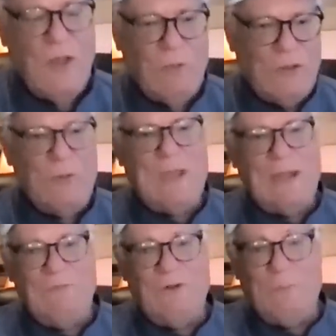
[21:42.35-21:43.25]
when you
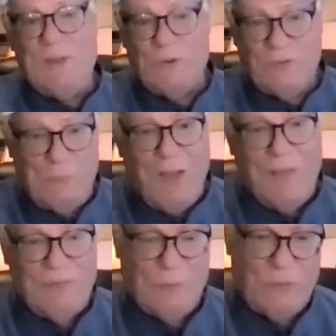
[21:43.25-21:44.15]
can't even be
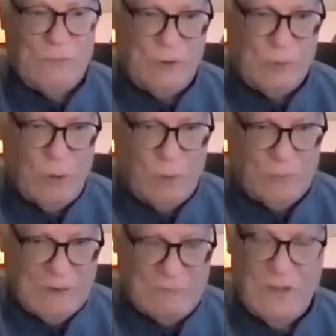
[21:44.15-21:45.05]
responsible for your own
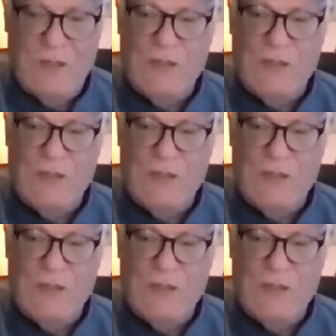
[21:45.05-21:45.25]
race.